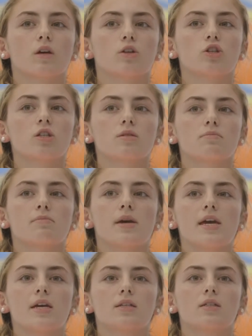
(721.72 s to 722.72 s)
just
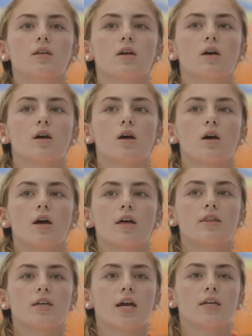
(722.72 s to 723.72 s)
makes
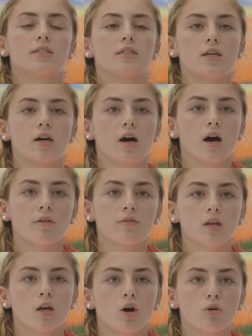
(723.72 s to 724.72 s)
the idea of
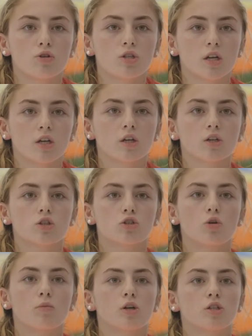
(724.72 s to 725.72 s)
the ocean
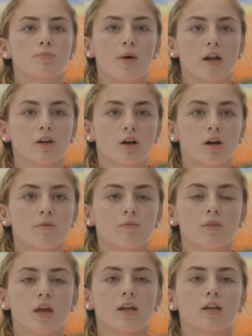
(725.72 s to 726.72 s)
so much better,
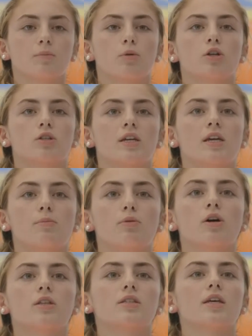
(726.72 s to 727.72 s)
and he
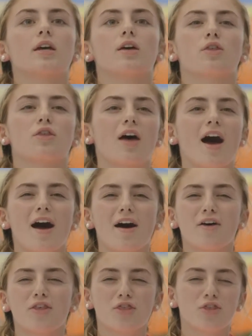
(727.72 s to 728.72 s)
puts like
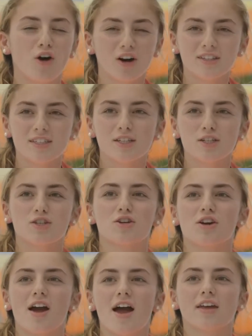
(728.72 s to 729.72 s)
thoughts into
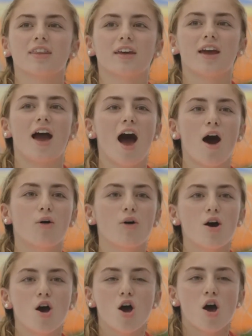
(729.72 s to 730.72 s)
your head, like how
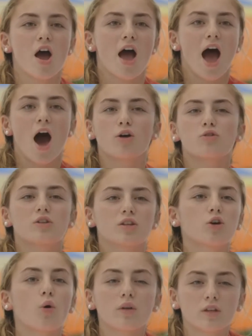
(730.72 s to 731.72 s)
you can
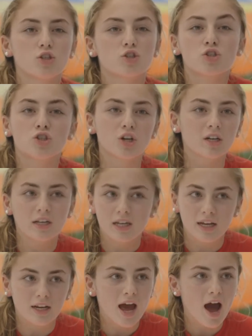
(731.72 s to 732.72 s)
go on this journey,
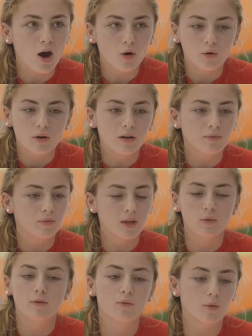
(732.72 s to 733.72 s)
and how, like,
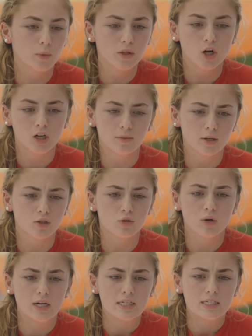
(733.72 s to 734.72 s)
we talked about a
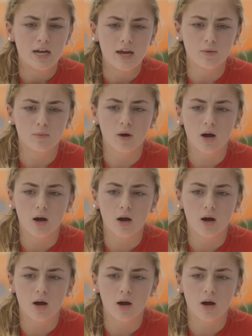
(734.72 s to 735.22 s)
story today.